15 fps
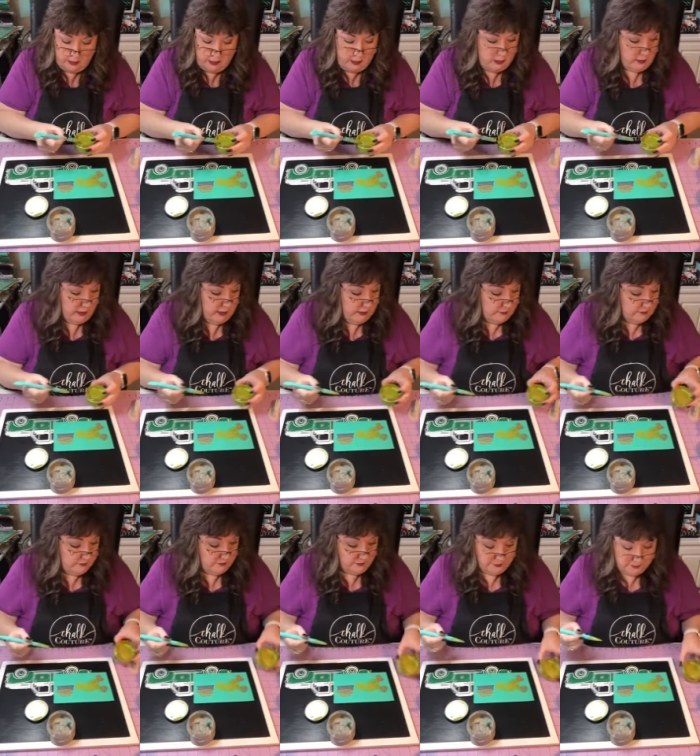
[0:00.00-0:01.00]
All right.
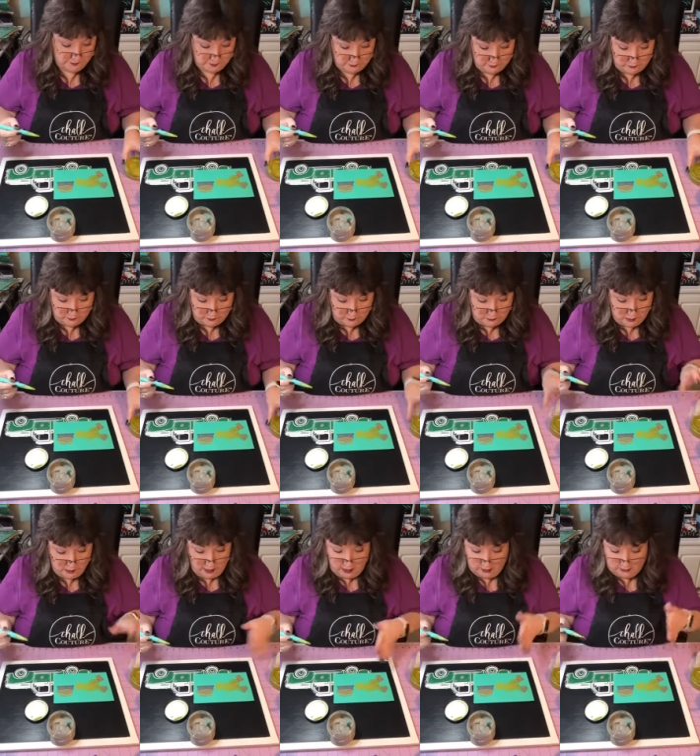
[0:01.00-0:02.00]

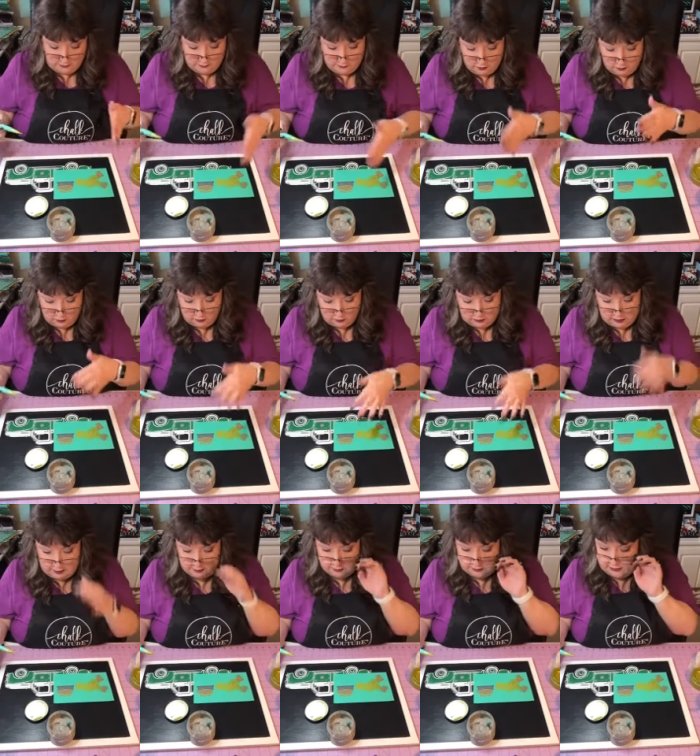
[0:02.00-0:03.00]
Olive, gold,
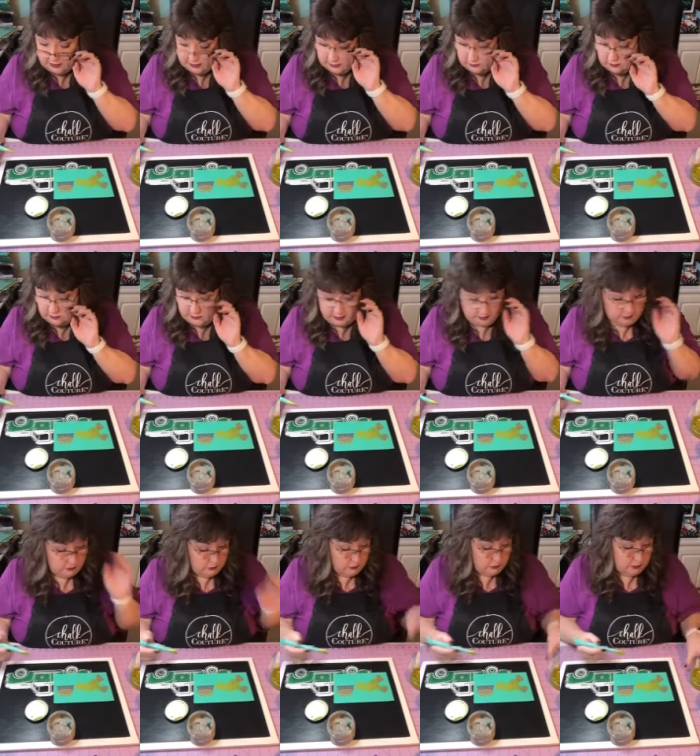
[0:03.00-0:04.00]
and the last thing we'll
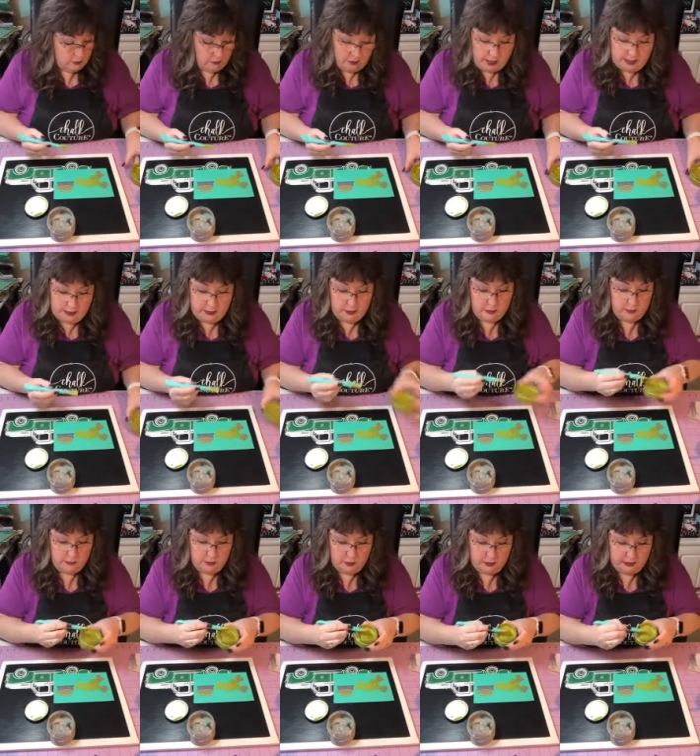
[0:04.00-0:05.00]
do is gray. I'm
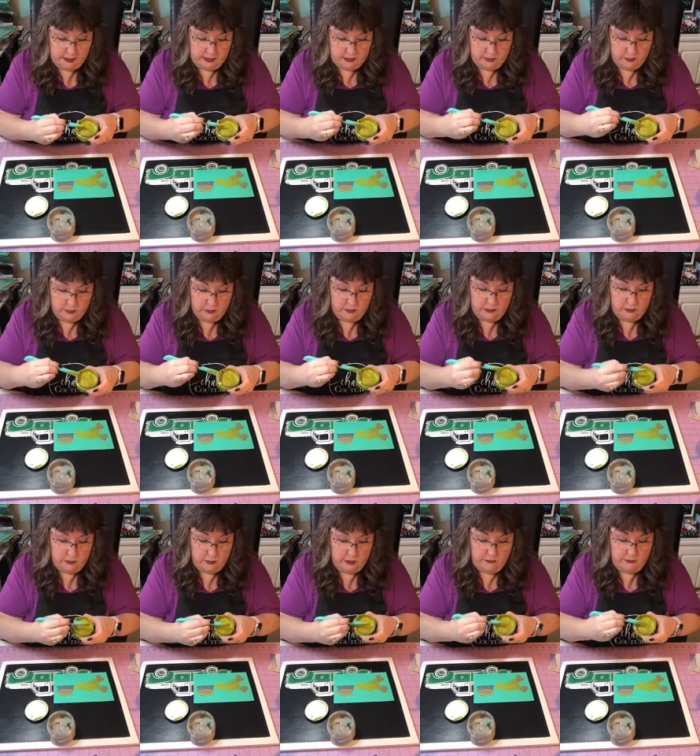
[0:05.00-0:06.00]
going to try to get some more of
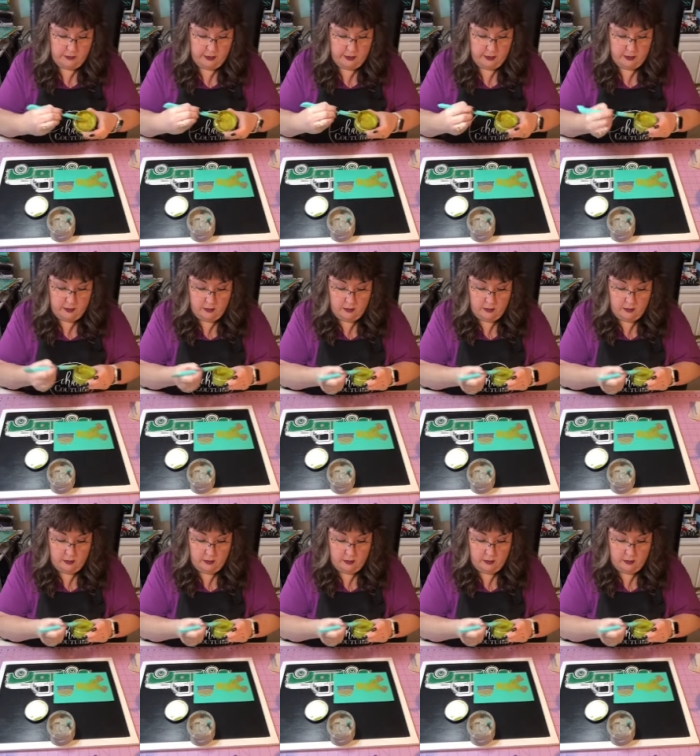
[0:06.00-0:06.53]
this off of here.